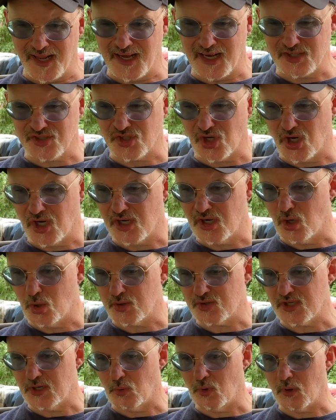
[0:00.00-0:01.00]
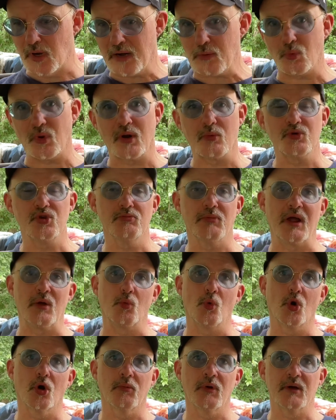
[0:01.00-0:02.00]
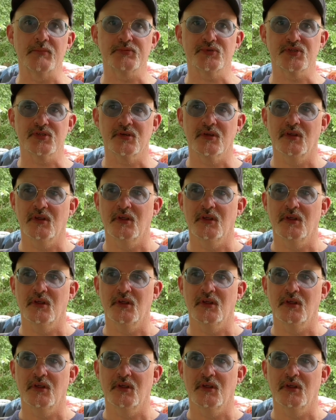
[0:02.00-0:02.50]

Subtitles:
I started noticing when I would do my warm-ups,